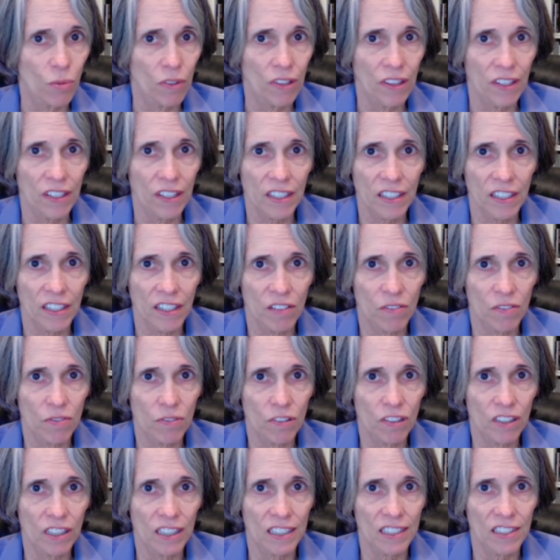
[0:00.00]
within a
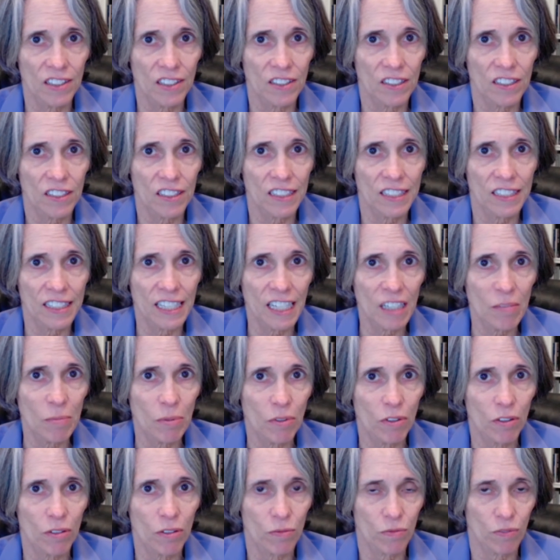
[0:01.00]
really
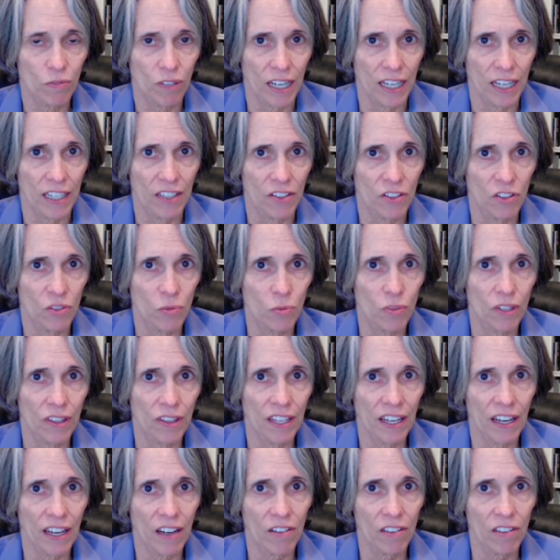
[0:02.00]
stable range
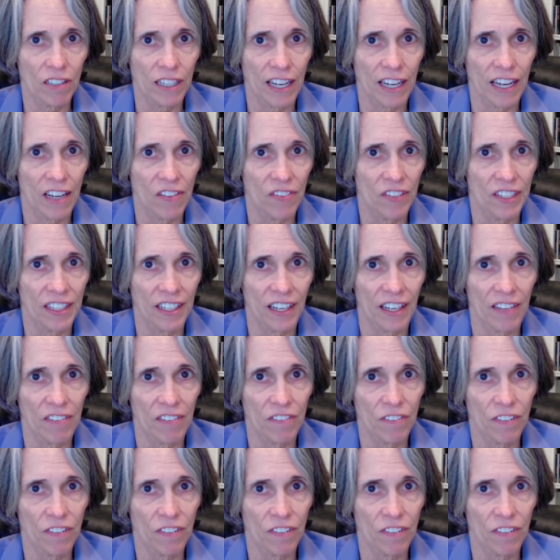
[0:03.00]
without having